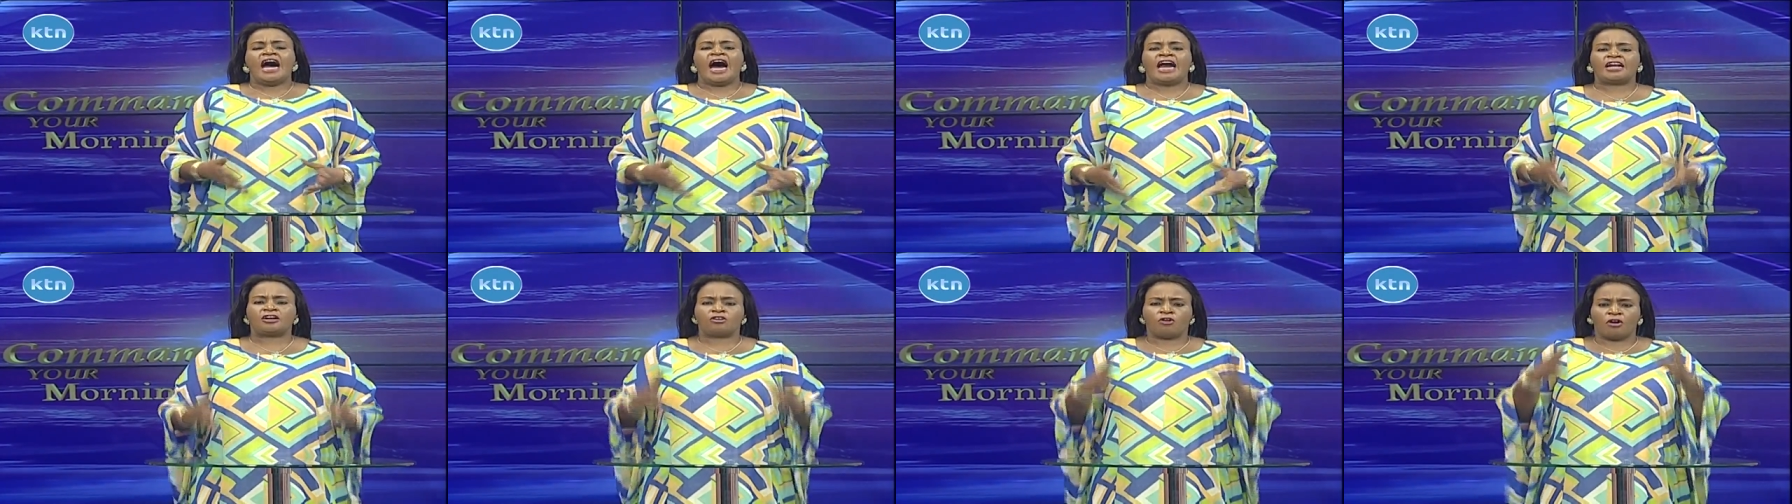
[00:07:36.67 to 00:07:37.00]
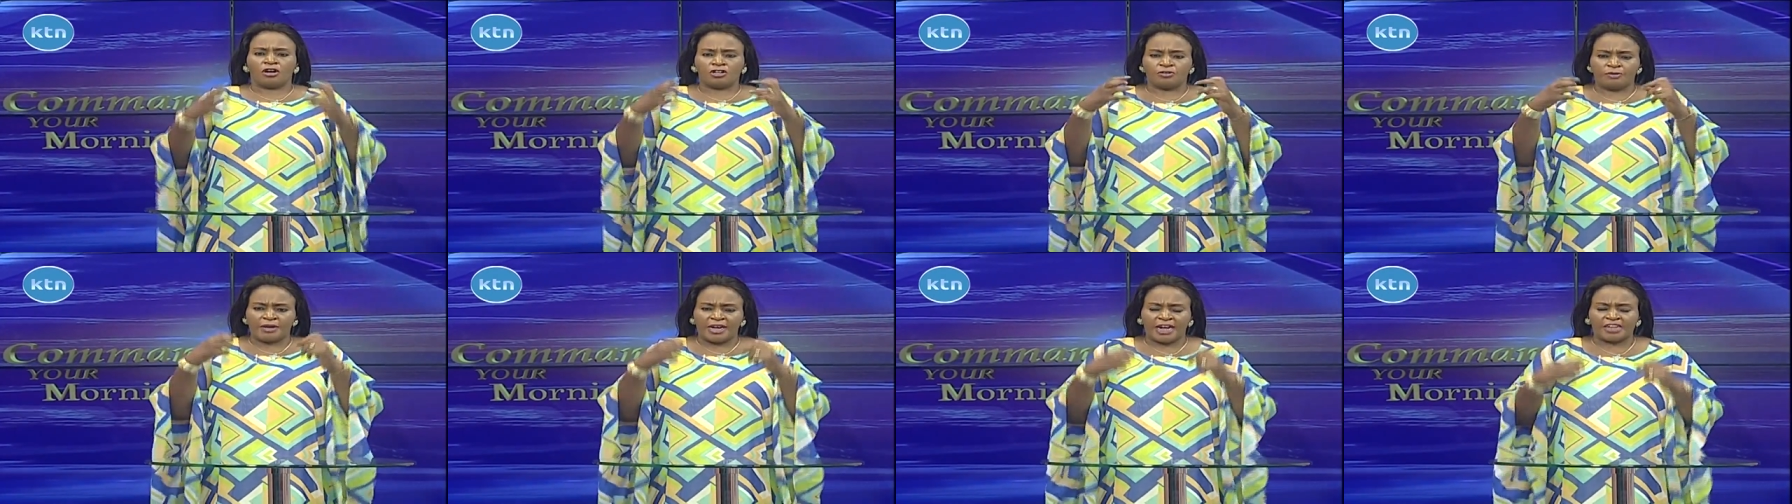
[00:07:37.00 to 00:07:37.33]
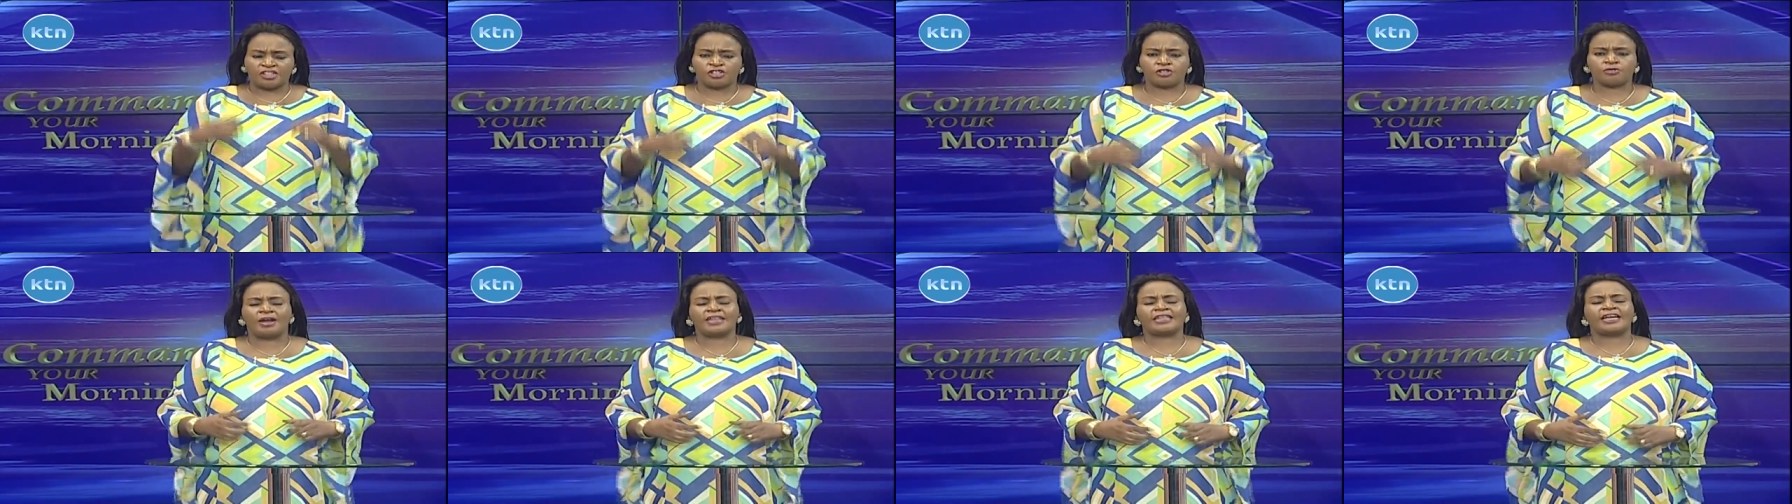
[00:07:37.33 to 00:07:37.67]
and God will
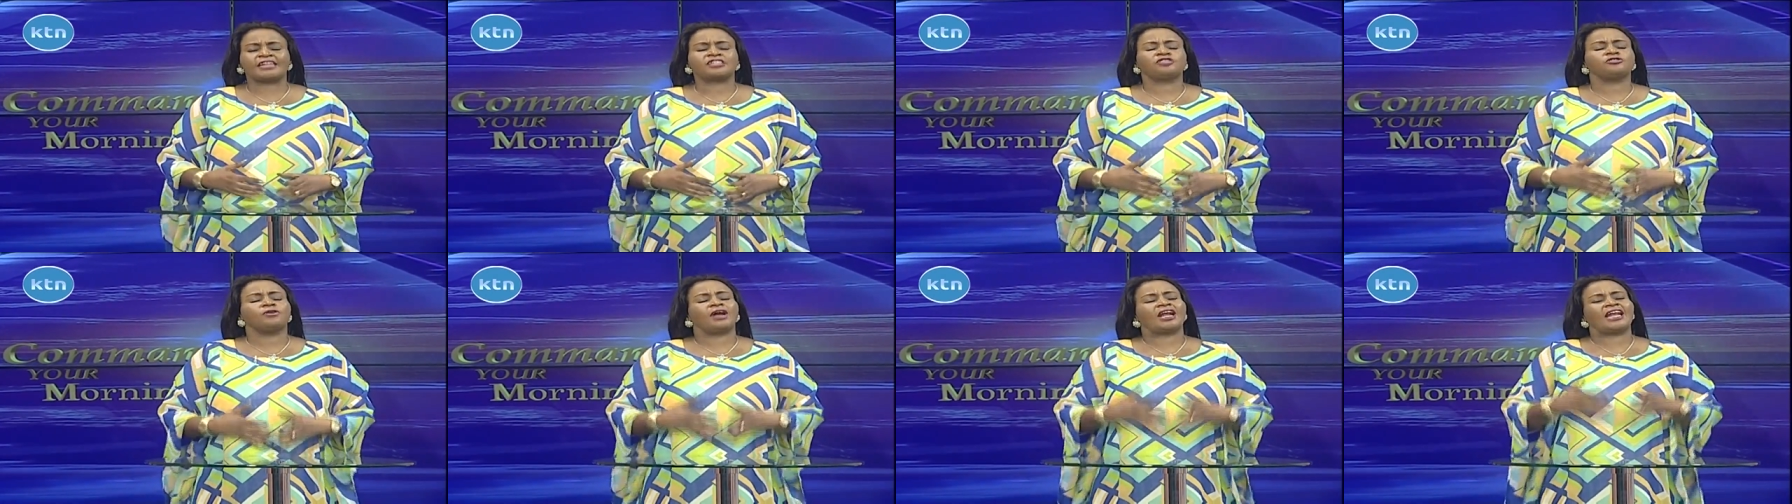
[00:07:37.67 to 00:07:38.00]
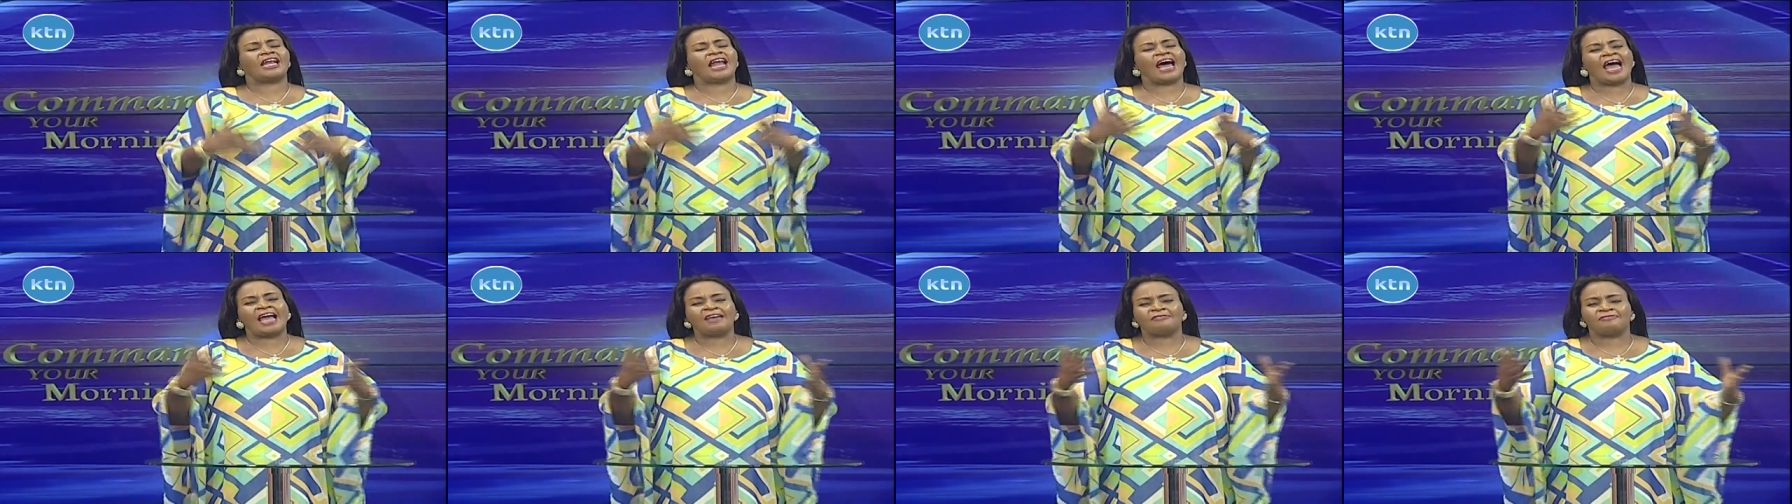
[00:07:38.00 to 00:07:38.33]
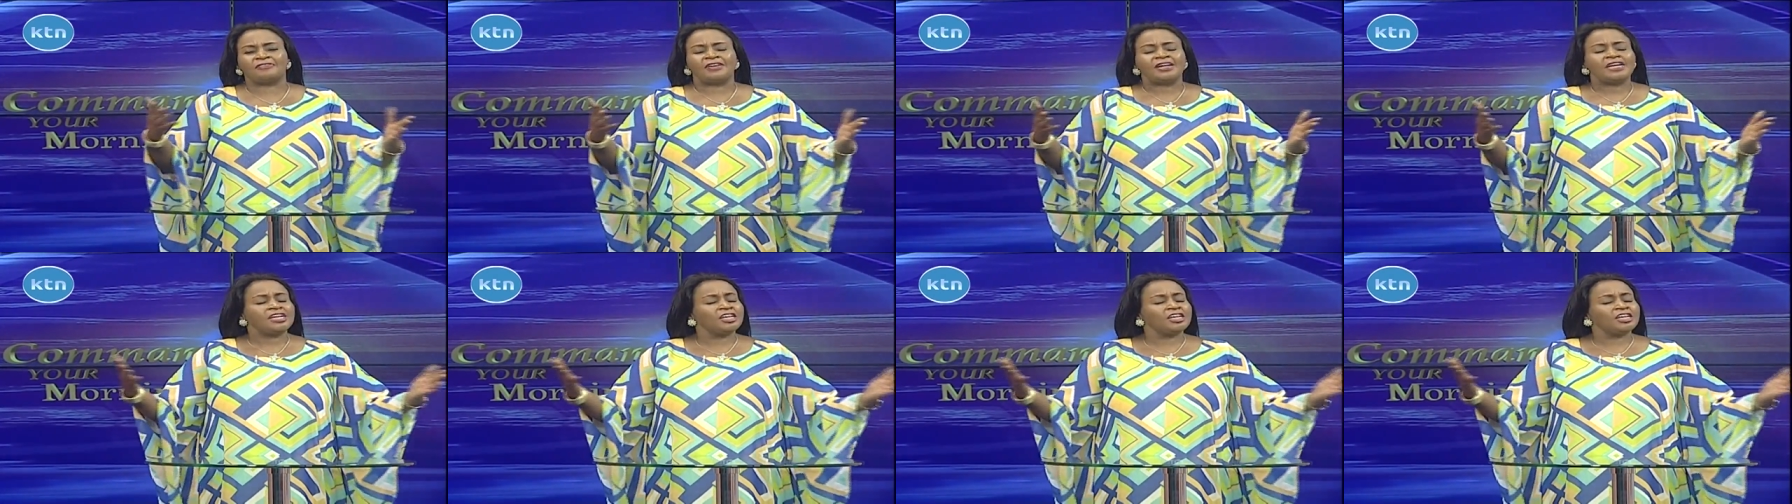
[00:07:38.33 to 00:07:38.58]
ensure that your life